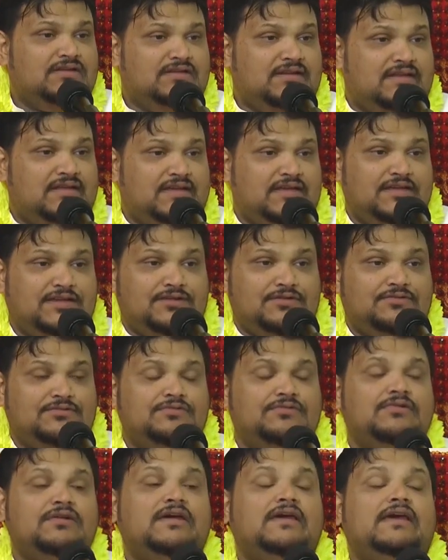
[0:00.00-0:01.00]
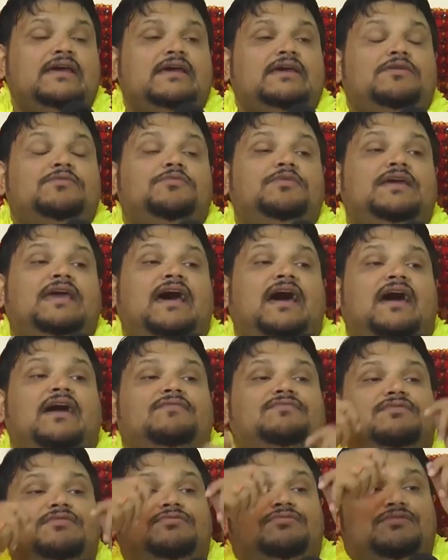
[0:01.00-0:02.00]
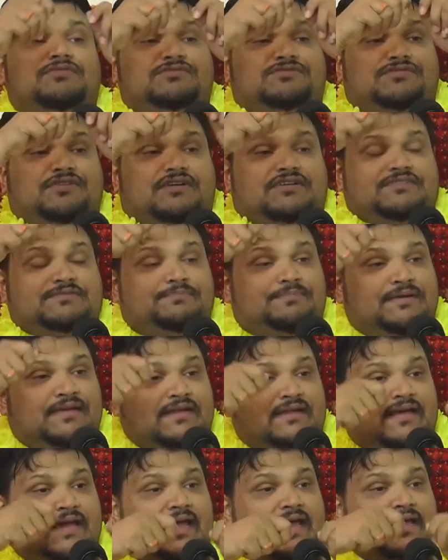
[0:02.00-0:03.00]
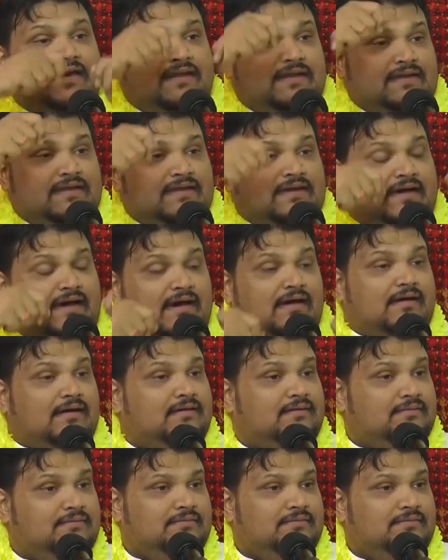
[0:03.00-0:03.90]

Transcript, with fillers: to the Hindu, we have the Rudraksh bead hanging in the car.